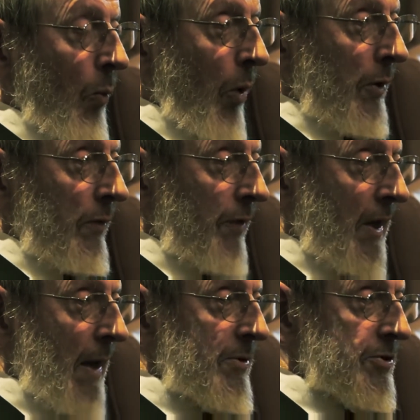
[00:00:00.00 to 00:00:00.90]
What the
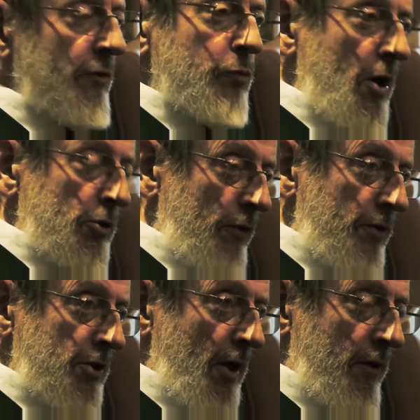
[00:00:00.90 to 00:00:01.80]
chemists who've worked on
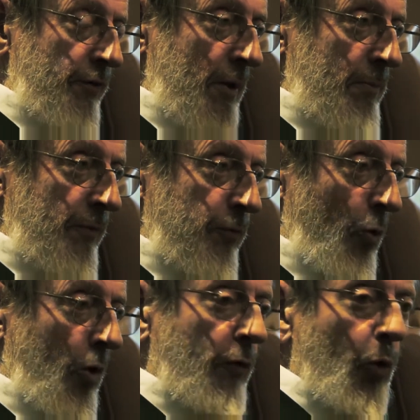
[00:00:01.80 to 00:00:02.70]
this kind of thing
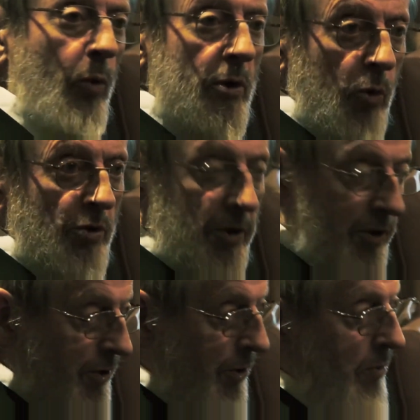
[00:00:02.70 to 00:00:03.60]
before have always wanted
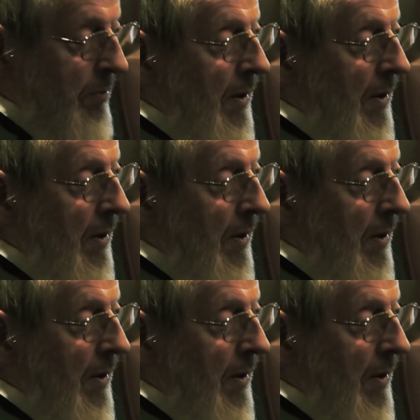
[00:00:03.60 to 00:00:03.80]
to do